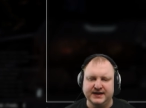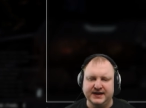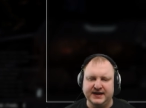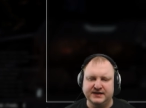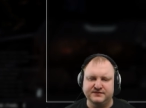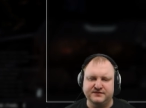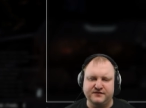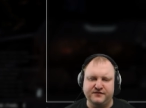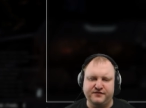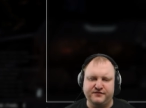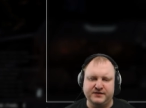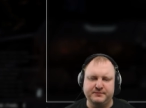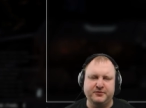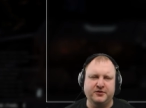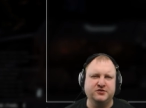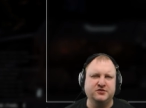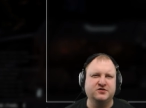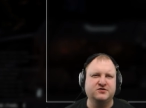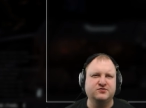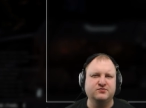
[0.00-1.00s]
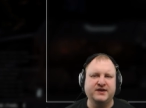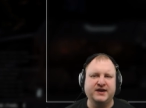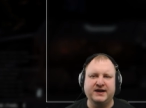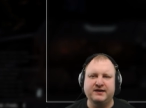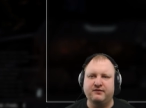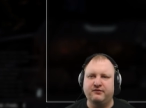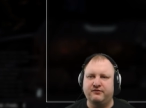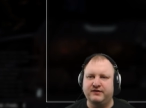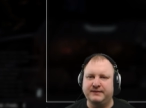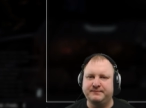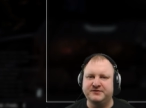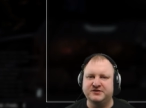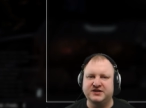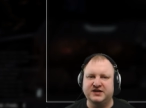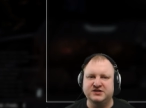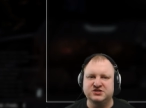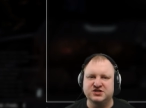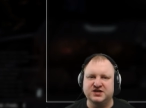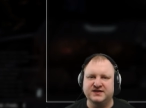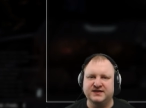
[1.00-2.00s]
and 3.2k
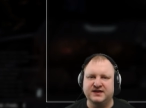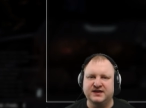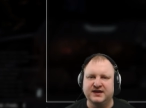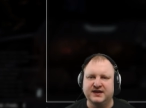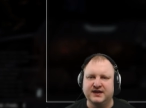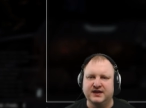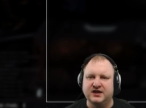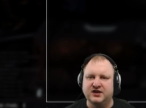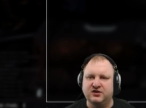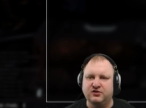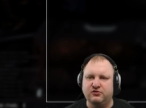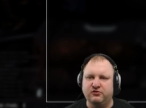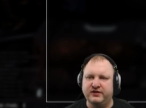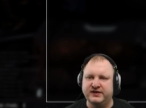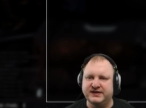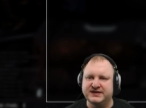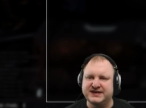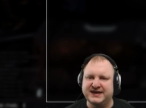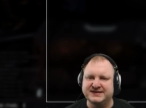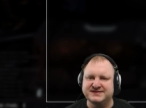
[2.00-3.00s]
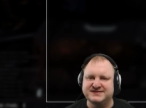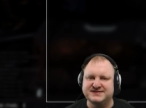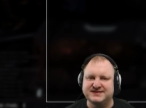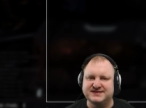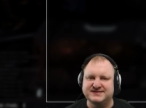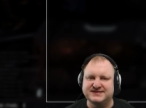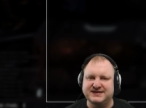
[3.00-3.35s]
reputation going against